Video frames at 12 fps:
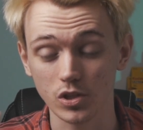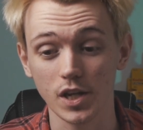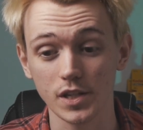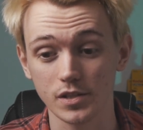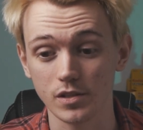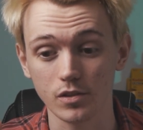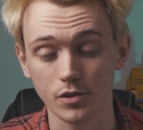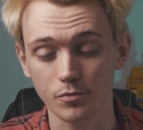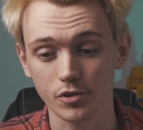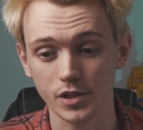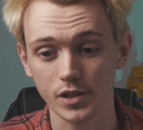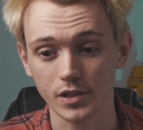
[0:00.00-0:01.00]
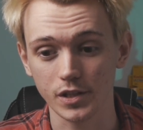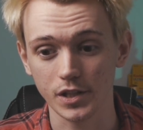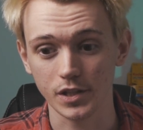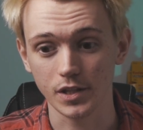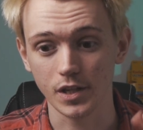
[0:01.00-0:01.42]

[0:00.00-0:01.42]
nice. It looked pretty clean.